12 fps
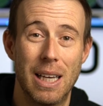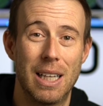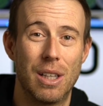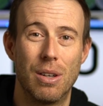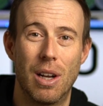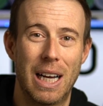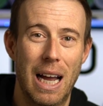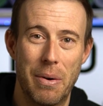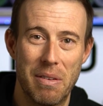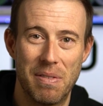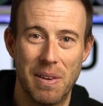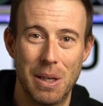I don't like how
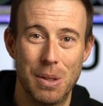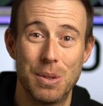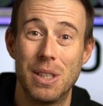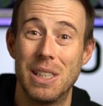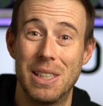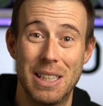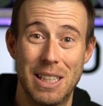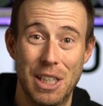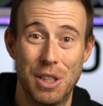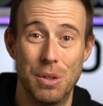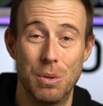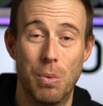it feels. It's
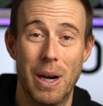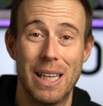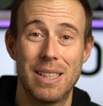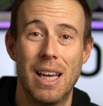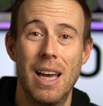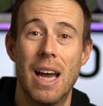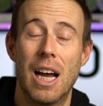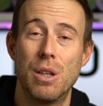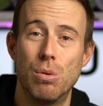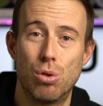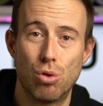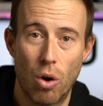additional weight, and
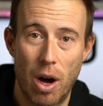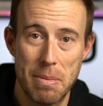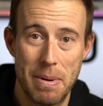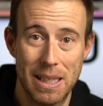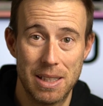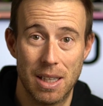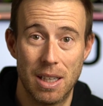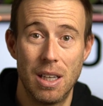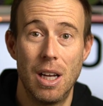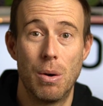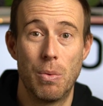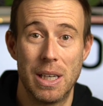you dry better
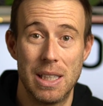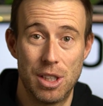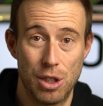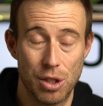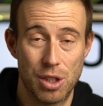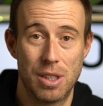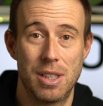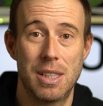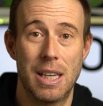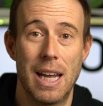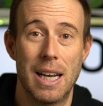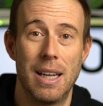when it's just
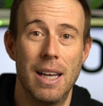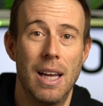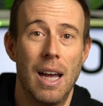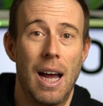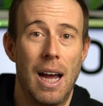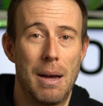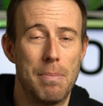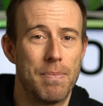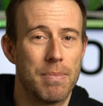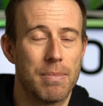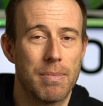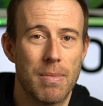skin.
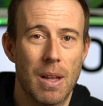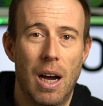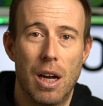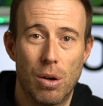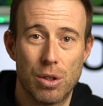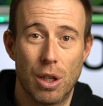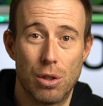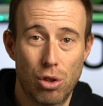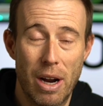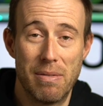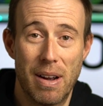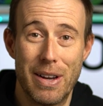I also
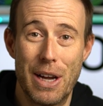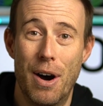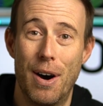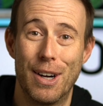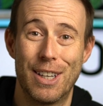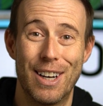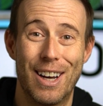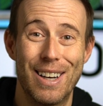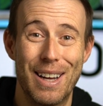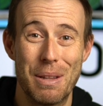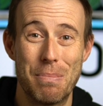train very hard, and I like the